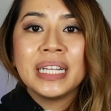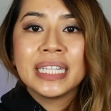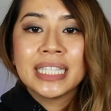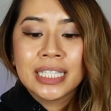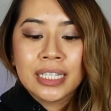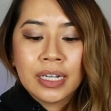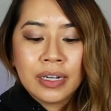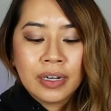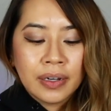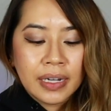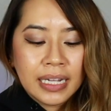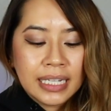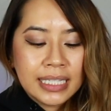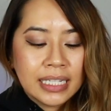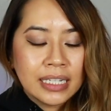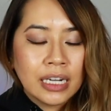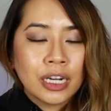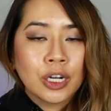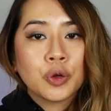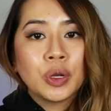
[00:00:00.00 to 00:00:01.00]
midsole, it's
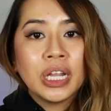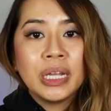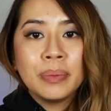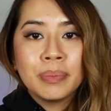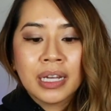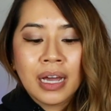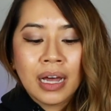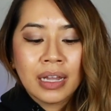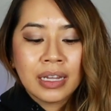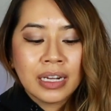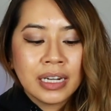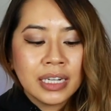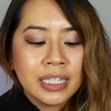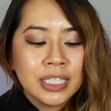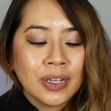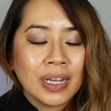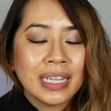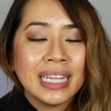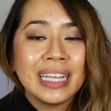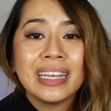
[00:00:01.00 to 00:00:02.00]
in a cream color,
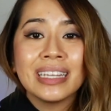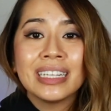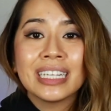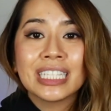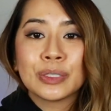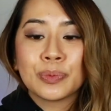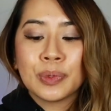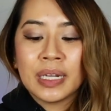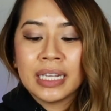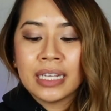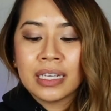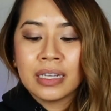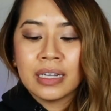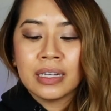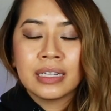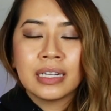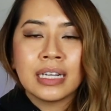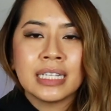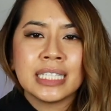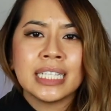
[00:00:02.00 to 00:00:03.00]
so I think it looks really
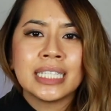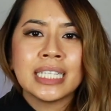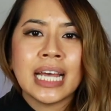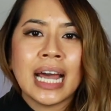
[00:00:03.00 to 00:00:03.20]
good because it